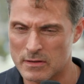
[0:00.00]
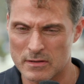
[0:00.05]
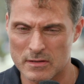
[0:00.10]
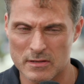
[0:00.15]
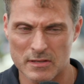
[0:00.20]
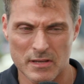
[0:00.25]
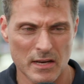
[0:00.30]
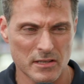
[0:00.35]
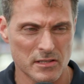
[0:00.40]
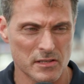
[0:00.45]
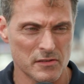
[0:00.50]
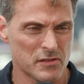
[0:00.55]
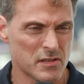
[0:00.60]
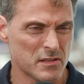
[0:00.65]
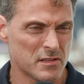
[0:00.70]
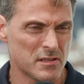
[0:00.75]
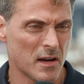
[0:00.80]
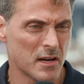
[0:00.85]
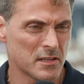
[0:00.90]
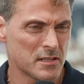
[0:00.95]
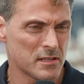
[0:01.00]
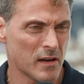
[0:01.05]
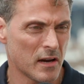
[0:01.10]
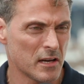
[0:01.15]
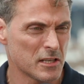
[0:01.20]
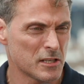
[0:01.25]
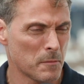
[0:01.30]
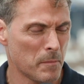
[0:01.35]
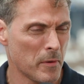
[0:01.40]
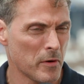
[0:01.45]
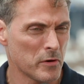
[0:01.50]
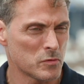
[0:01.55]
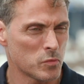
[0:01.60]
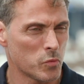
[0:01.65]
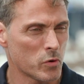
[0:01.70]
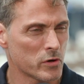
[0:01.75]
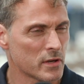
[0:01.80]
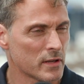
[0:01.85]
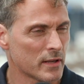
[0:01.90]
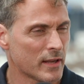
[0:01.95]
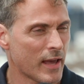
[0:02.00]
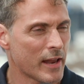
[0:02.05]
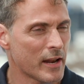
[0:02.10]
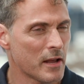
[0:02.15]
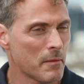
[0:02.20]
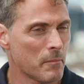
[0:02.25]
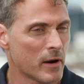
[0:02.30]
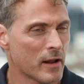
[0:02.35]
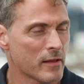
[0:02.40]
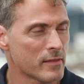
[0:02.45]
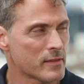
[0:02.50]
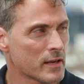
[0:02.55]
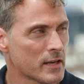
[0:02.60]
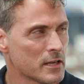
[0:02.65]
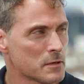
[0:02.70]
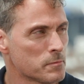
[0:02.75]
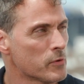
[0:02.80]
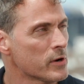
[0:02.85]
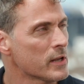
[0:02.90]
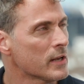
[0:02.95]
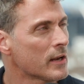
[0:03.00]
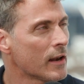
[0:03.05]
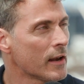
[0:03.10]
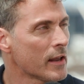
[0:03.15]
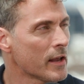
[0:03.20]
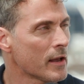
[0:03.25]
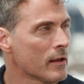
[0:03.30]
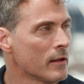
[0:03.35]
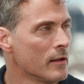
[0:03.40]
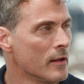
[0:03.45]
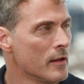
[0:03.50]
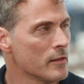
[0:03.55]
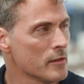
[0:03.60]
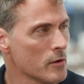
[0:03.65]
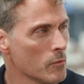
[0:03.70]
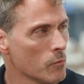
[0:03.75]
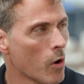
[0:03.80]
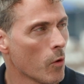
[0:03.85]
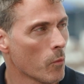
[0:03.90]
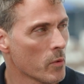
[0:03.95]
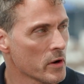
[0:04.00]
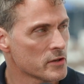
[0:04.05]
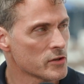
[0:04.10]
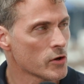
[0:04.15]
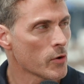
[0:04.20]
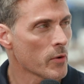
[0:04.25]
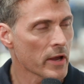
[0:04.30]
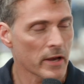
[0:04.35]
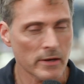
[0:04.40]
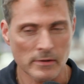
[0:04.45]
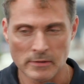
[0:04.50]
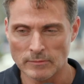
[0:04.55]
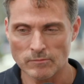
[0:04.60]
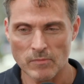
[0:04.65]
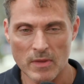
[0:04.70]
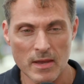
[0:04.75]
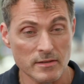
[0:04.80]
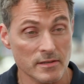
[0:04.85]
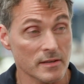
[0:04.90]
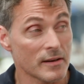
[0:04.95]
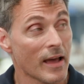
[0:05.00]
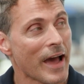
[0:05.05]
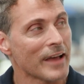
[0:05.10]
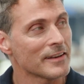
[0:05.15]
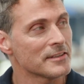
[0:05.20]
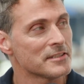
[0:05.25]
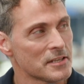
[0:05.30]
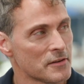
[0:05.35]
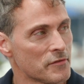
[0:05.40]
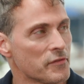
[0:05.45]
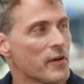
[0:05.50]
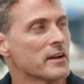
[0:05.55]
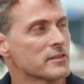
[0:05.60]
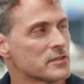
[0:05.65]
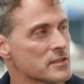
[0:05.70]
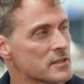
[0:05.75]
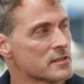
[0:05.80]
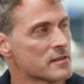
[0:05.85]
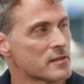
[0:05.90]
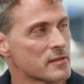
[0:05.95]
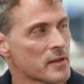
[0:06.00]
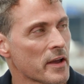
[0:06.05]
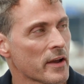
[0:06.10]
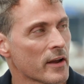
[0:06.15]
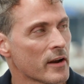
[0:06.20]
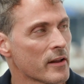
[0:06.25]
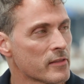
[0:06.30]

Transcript: section of society that I suppose wouldn't get it, but I think it's pretty clear that what we're doing is an anti fascist thing.